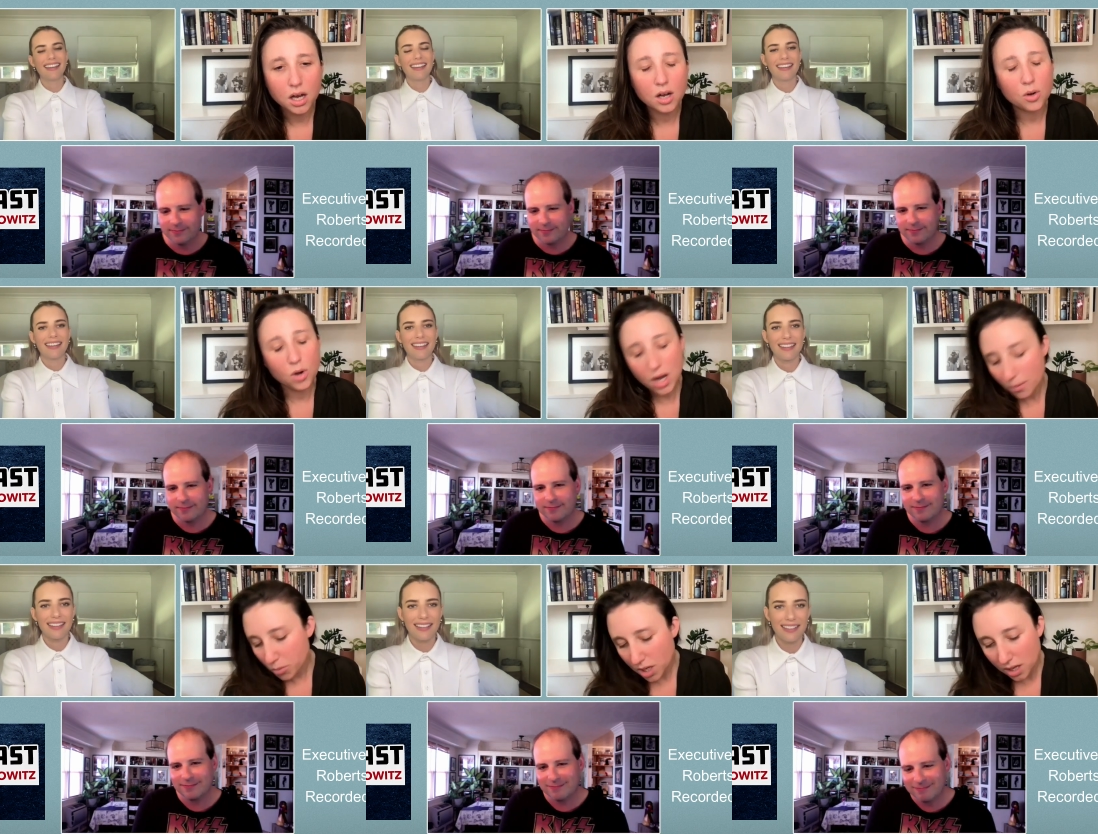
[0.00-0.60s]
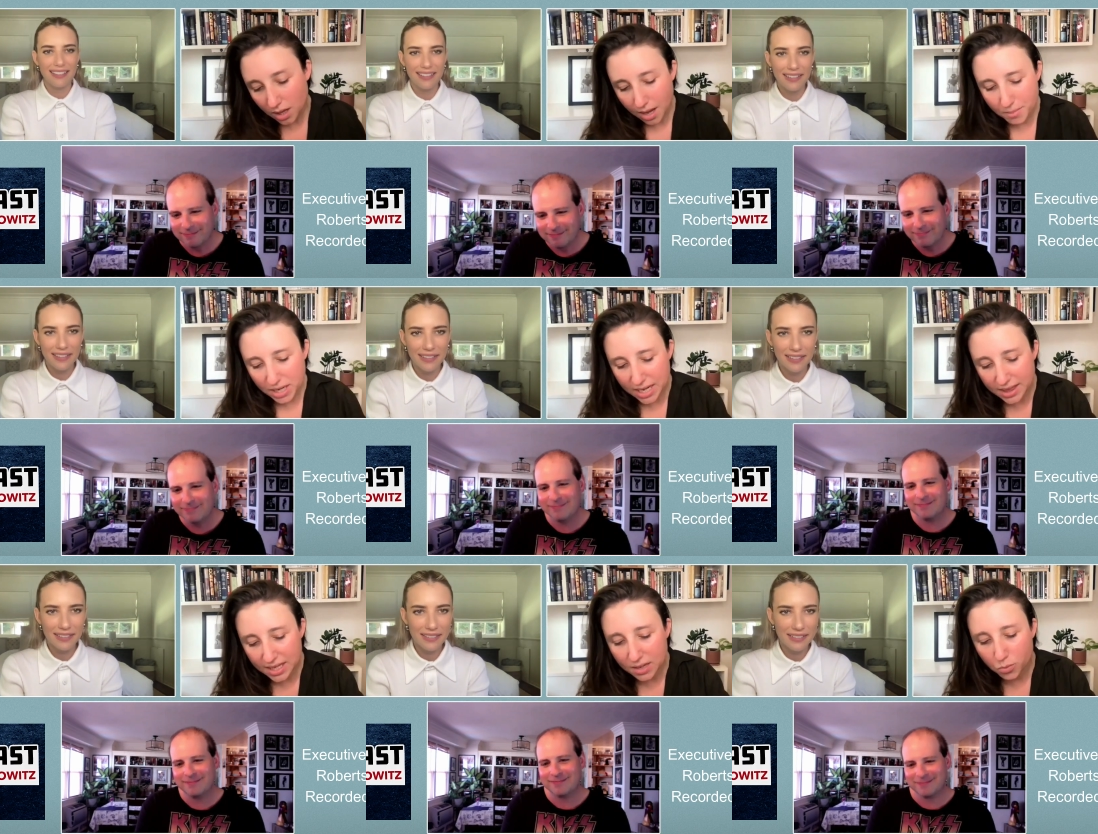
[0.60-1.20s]
Speaker 1: Oh, well,
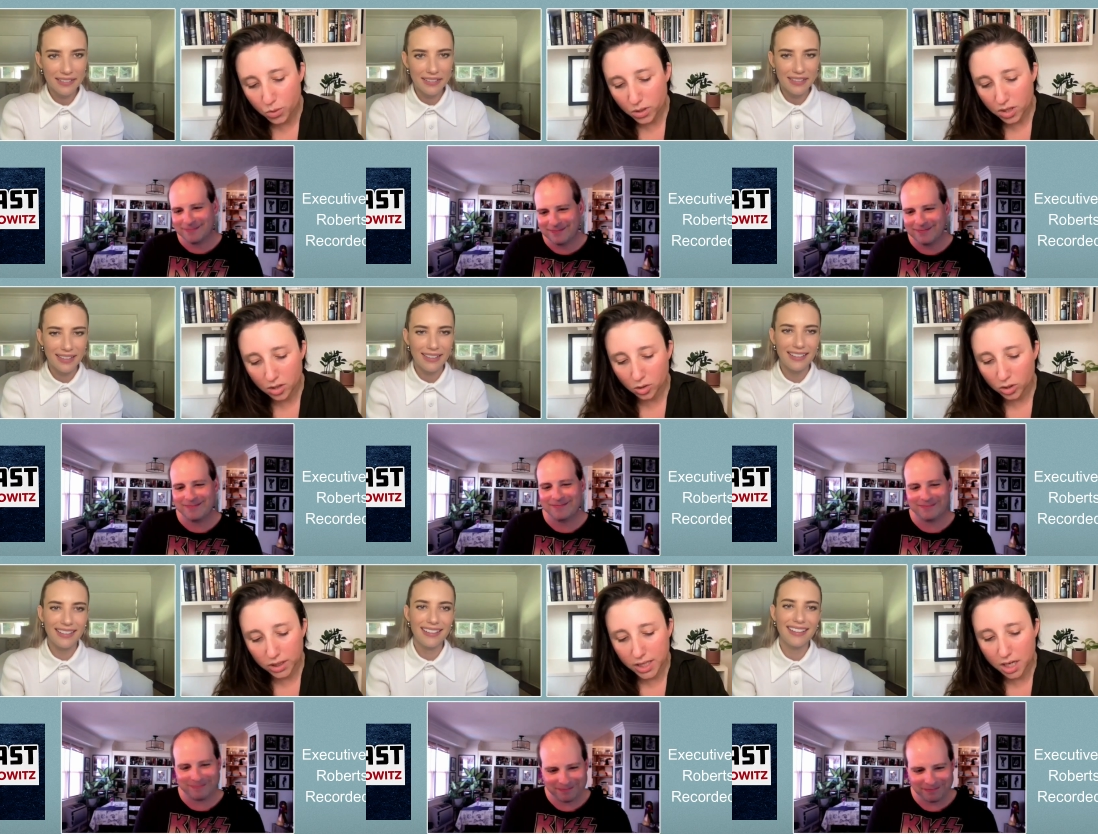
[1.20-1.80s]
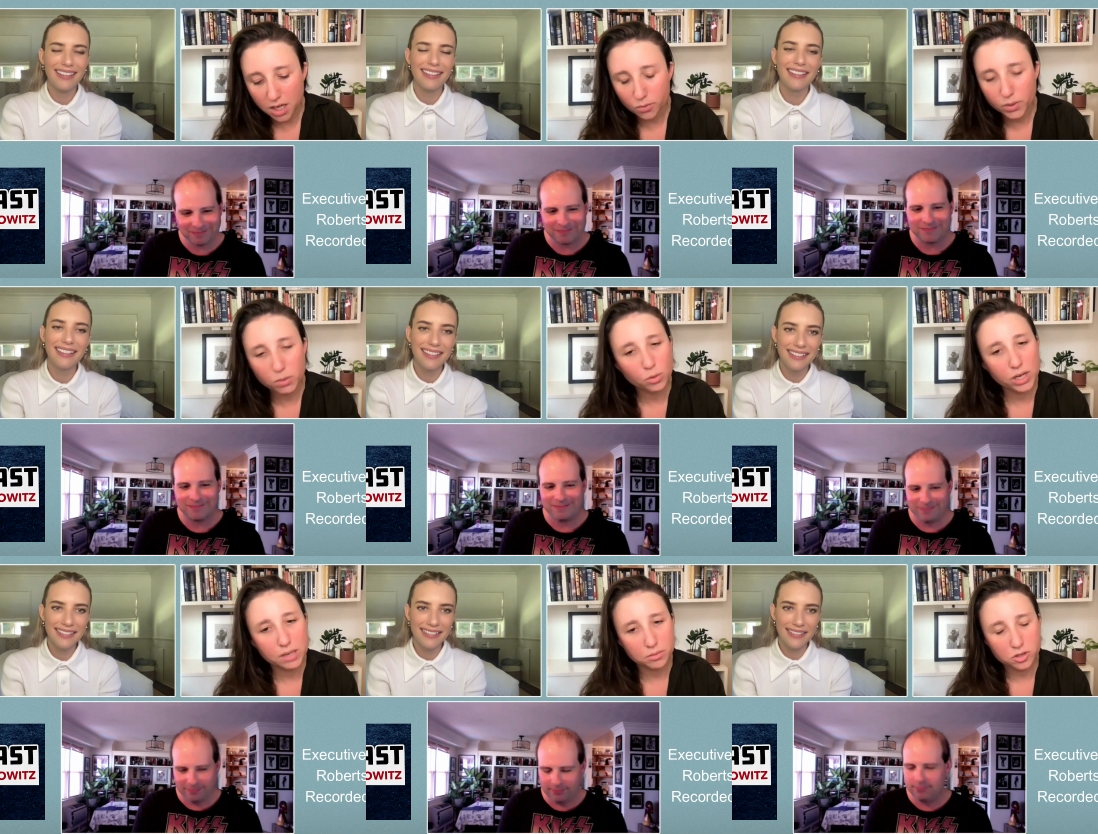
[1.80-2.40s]
I mean, I think we early on,
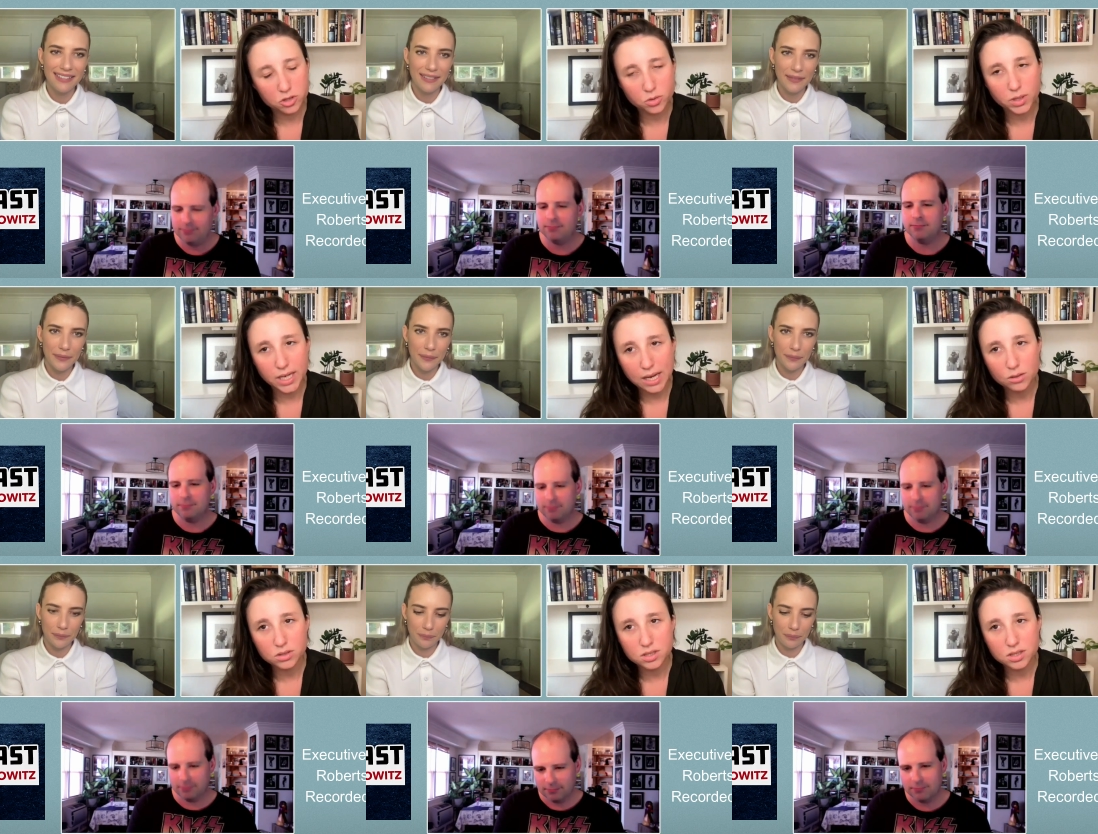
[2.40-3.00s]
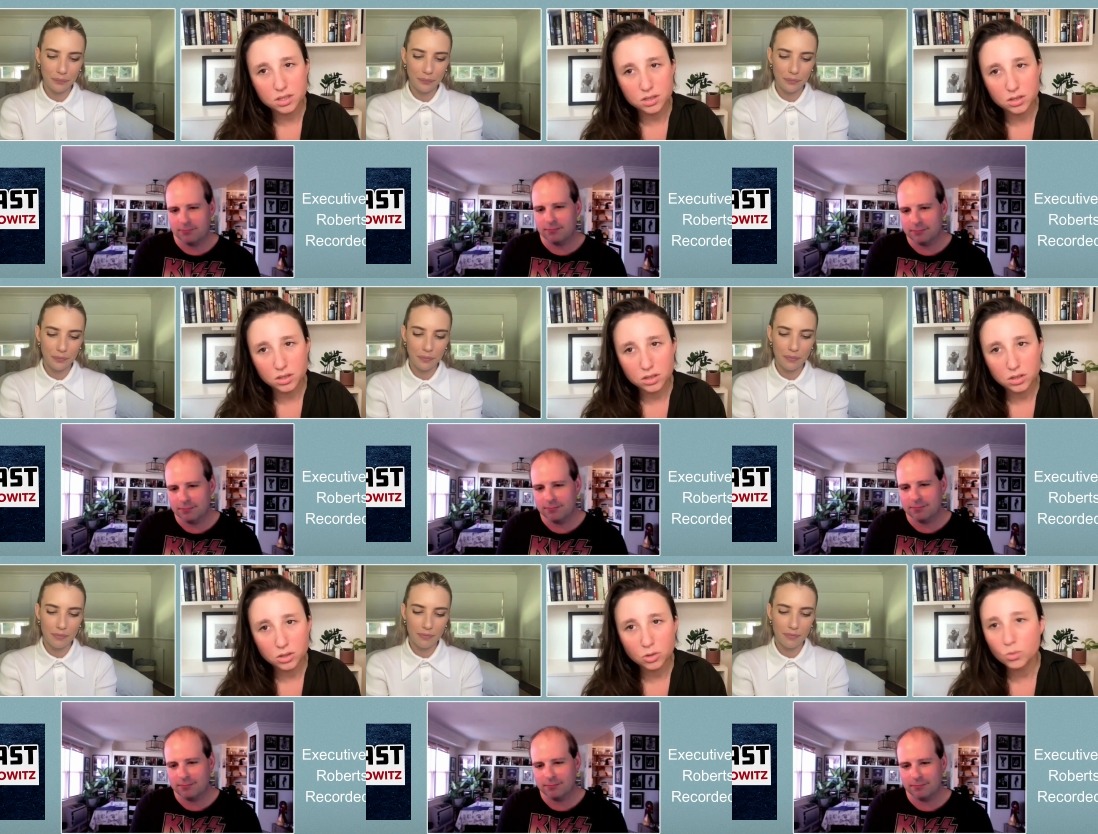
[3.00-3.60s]
we were able to announce
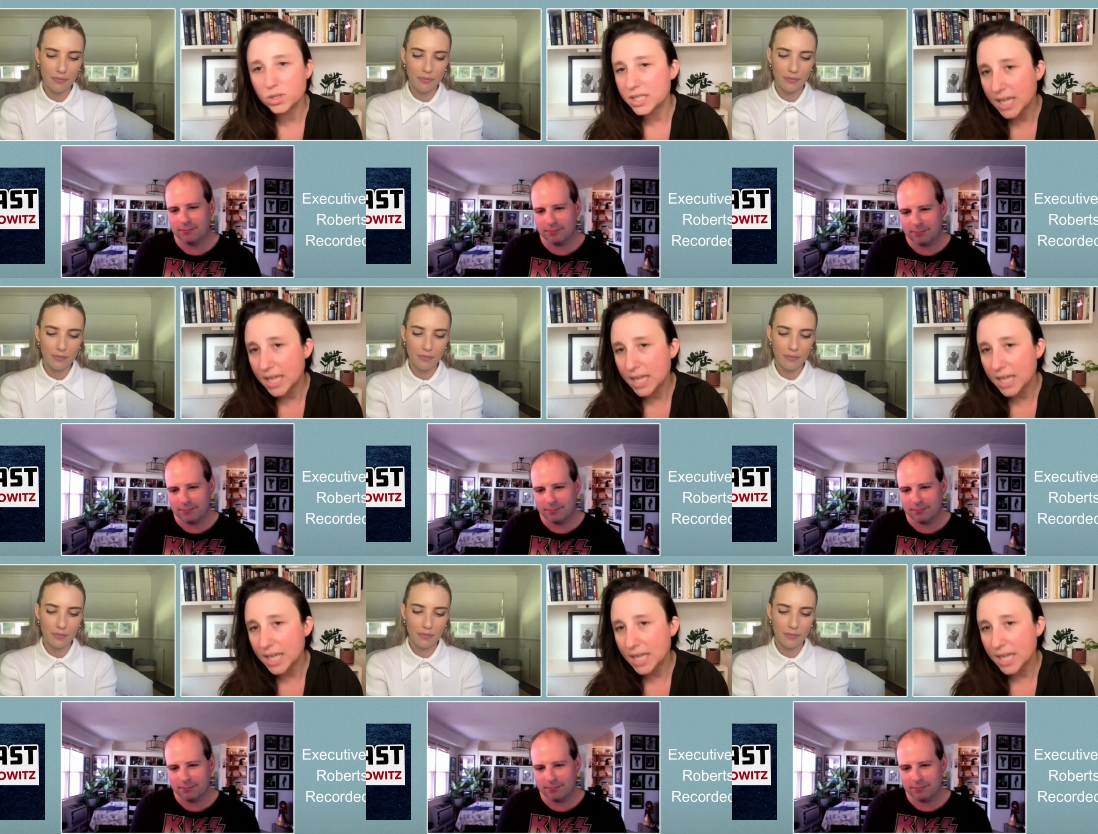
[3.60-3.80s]
who